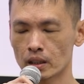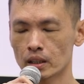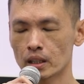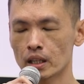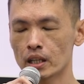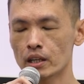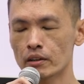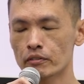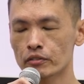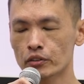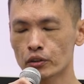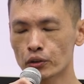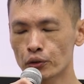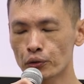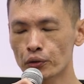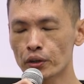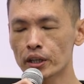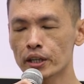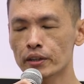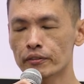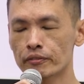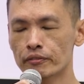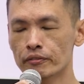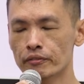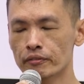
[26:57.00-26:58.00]
If
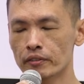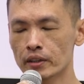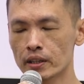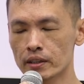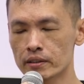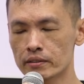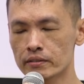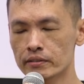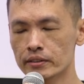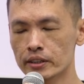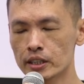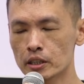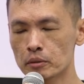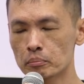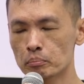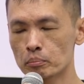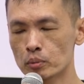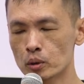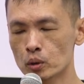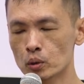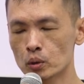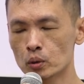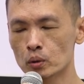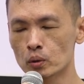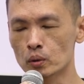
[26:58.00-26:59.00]
grief is deep
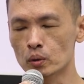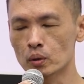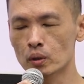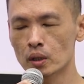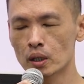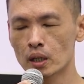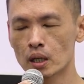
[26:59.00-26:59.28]
blue,